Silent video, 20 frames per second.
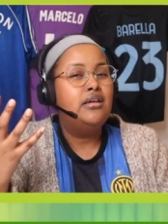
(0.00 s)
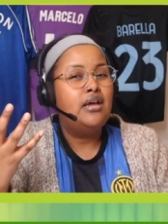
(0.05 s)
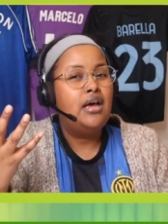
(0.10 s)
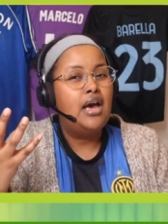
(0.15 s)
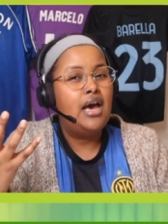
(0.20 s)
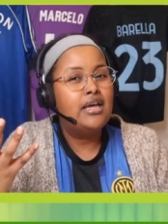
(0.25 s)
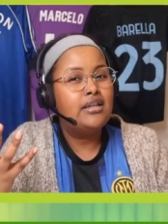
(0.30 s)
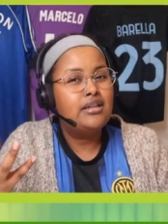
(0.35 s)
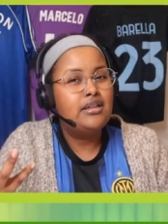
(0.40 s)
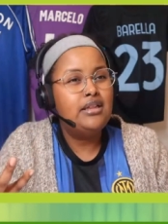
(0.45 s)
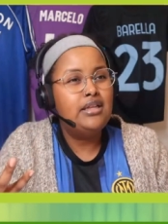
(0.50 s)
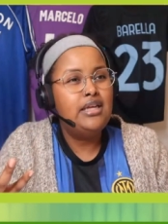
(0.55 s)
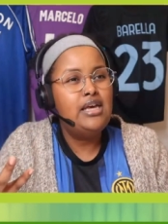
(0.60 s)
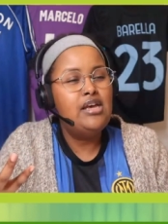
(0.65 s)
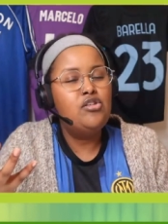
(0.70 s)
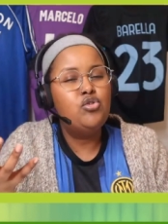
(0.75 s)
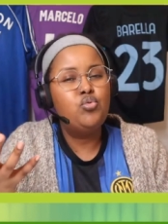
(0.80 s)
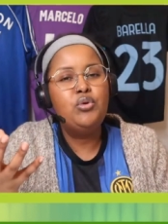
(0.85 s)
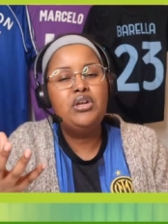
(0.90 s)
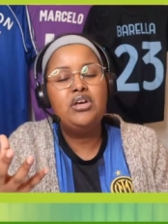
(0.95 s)
at
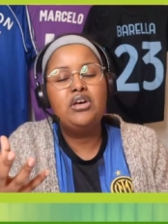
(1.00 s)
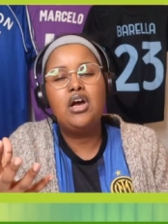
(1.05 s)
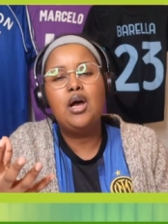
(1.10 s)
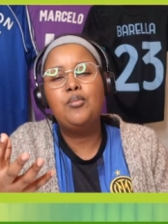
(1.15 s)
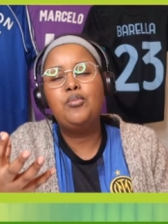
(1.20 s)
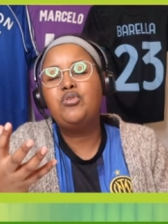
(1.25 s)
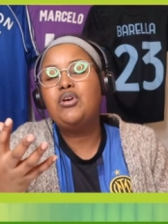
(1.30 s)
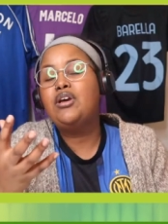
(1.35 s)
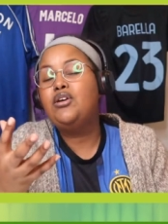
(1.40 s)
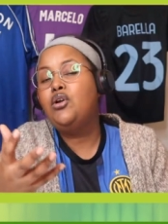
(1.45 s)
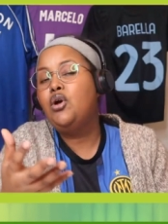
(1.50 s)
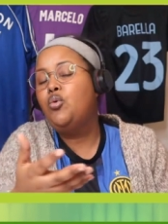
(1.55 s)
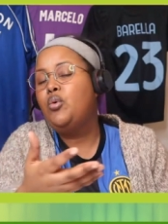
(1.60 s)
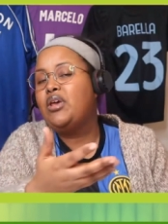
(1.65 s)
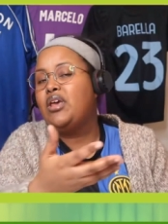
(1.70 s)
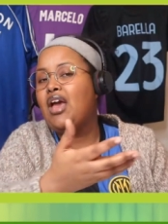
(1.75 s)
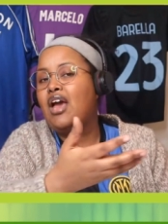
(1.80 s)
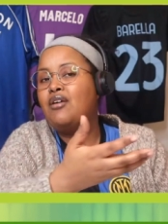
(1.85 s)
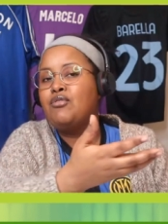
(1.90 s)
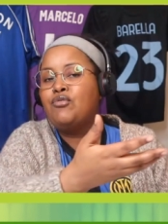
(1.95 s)
least when it comes to, I know we
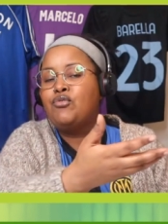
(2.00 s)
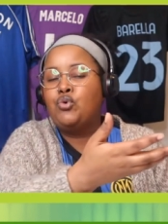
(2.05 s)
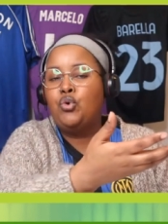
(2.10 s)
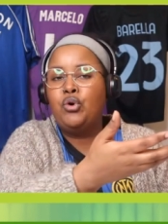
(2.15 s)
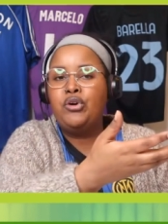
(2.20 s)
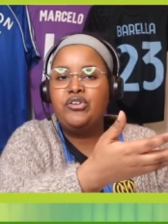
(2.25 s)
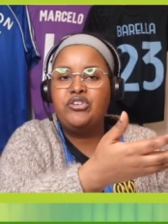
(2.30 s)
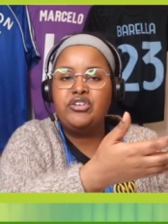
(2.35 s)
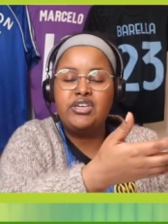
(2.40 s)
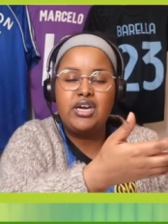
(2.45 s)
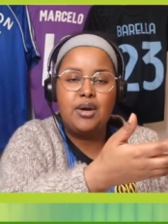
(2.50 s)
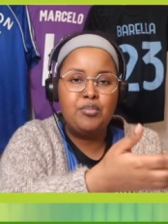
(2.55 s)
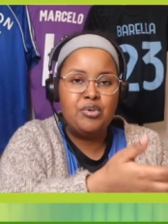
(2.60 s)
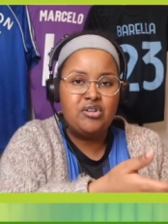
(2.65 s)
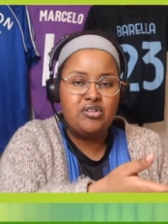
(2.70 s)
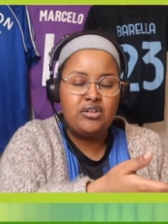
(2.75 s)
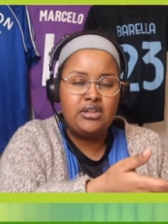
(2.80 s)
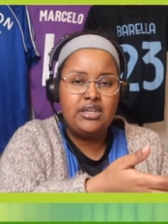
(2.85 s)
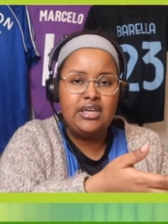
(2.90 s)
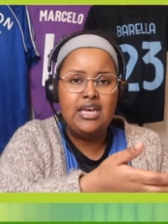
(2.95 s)
have, of course,
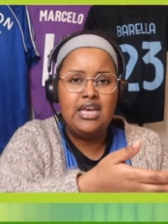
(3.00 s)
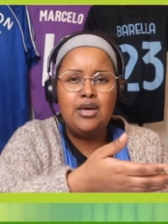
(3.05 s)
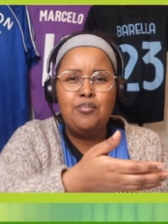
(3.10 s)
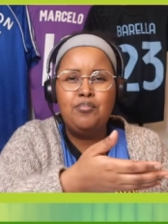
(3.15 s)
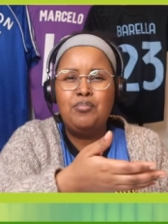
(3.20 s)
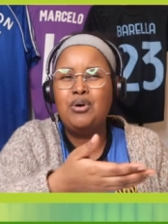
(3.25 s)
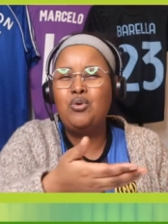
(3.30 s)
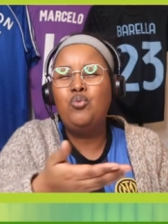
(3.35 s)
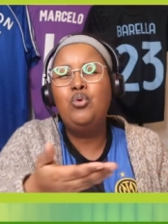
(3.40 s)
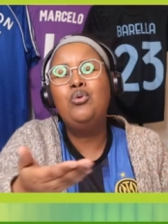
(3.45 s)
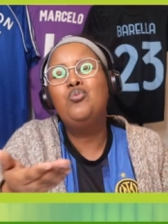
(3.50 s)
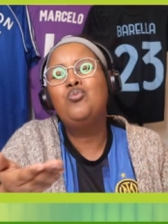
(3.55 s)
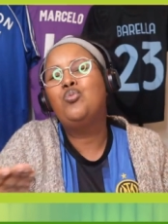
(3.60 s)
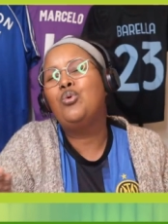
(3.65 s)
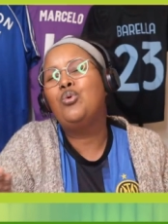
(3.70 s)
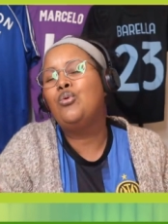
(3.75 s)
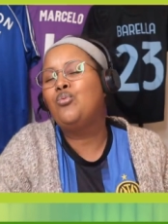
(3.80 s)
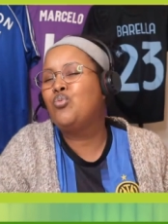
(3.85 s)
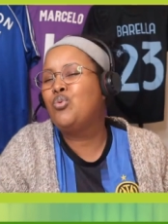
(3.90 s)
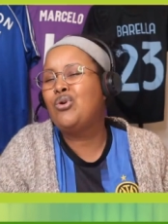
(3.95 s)
Champions League, but we're,
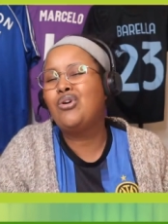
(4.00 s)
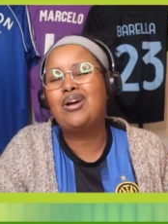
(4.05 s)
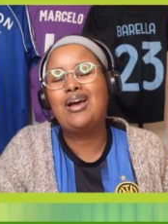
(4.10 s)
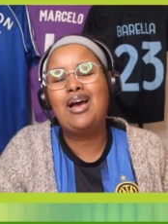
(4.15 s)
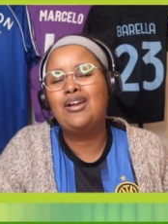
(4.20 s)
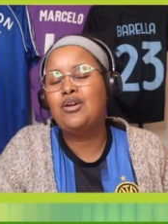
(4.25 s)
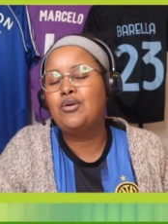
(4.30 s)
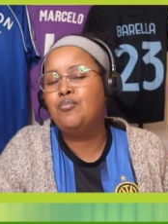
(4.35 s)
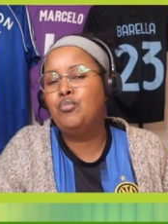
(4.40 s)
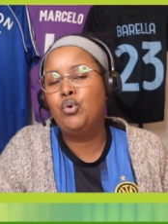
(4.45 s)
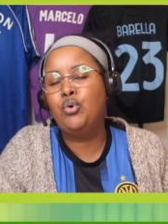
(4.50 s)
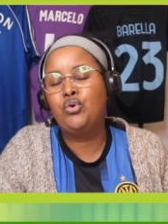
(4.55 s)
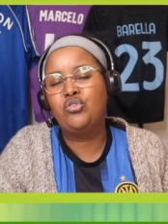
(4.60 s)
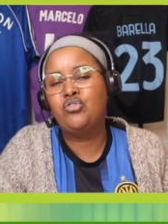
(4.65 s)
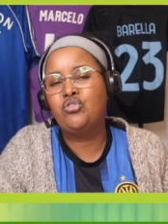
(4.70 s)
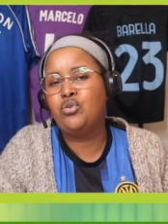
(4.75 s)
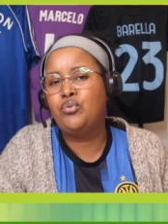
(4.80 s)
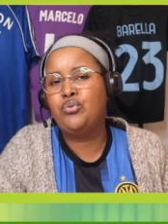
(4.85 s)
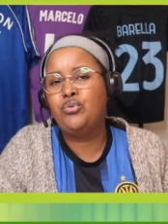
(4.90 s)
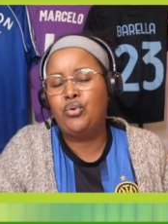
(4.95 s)
we're, we're kind of more
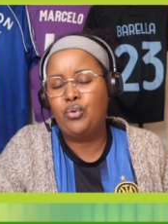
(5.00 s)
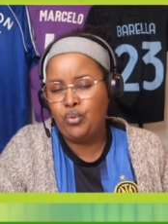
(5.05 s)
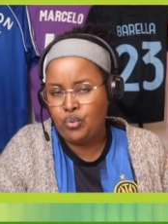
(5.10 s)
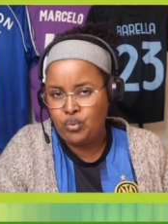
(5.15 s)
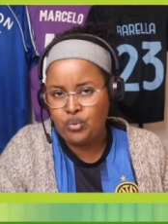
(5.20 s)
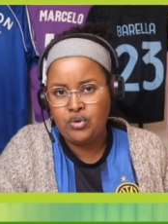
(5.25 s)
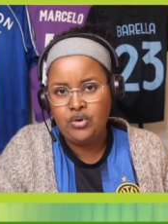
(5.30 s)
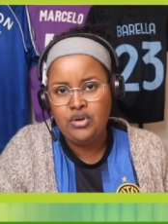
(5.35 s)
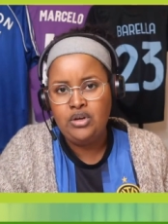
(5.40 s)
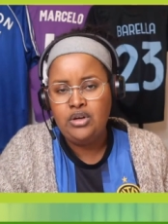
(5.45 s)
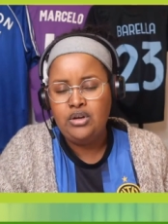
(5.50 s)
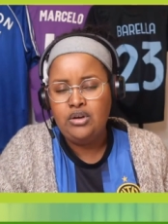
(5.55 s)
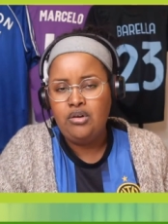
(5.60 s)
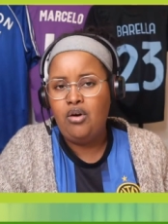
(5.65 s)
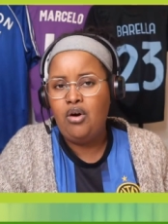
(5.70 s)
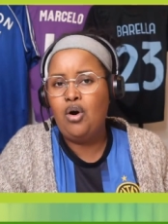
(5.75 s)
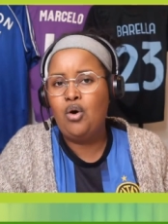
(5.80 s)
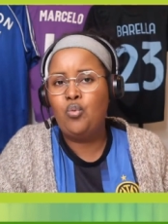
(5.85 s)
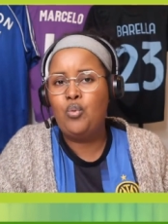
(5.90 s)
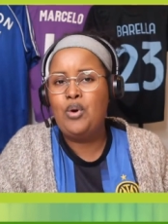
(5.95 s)
so through
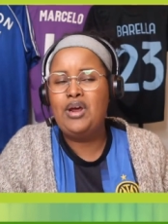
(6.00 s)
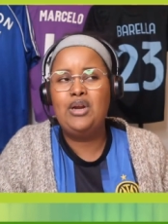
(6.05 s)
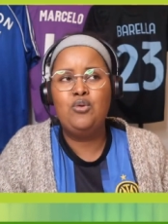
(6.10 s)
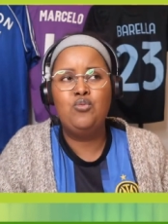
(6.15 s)
already.